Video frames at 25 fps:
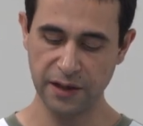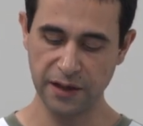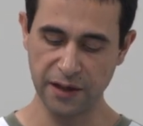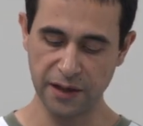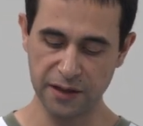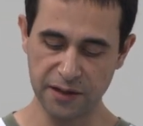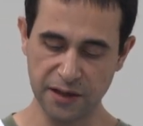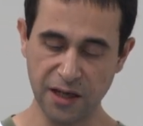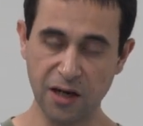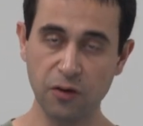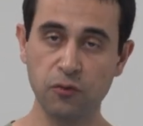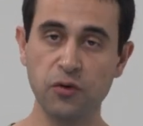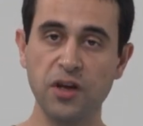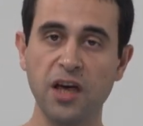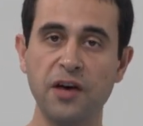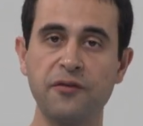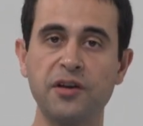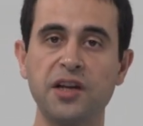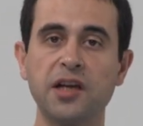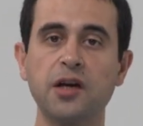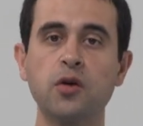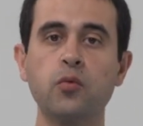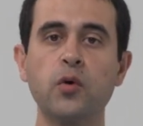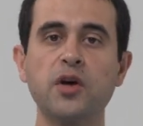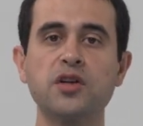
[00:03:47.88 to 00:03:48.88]
And now we have
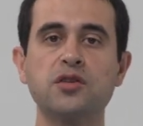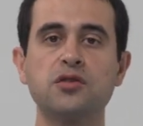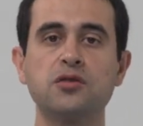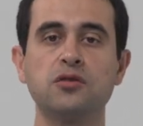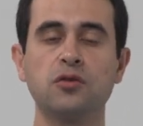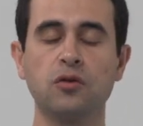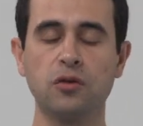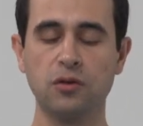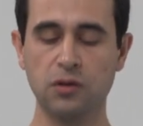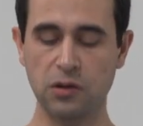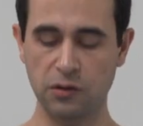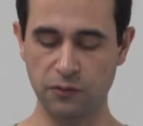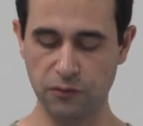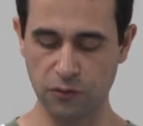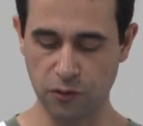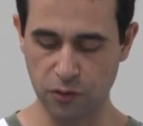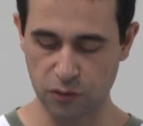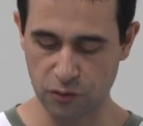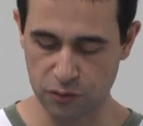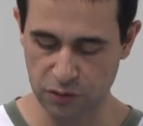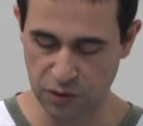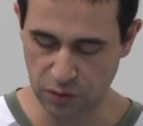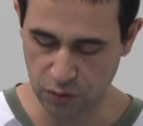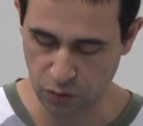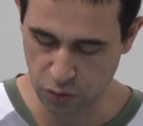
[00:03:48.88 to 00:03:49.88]
an equation only
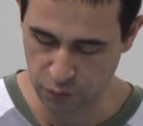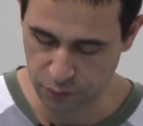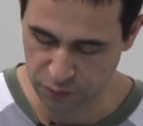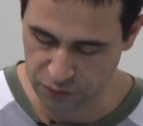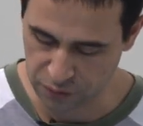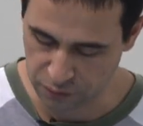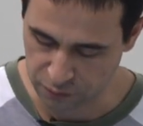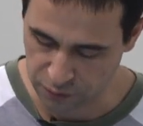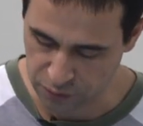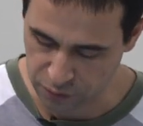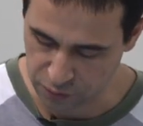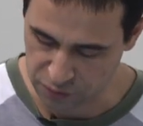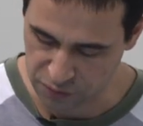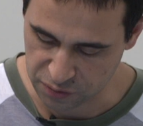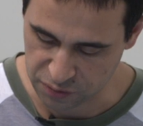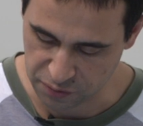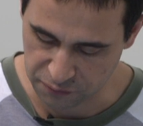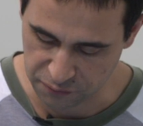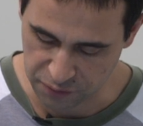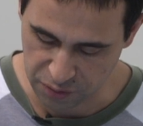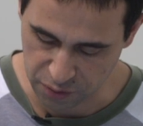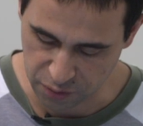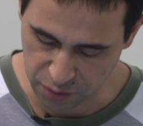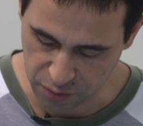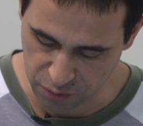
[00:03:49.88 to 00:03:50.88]
for the orbital velocity
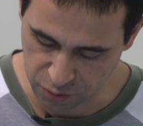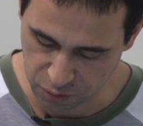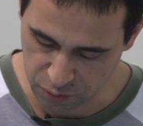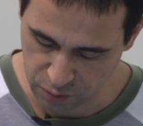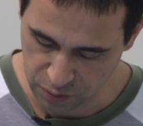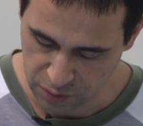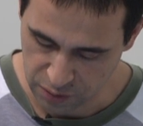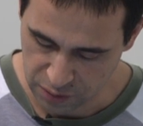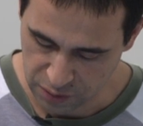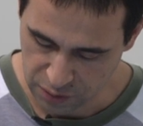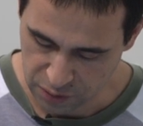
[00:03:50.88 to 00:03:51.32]
VO.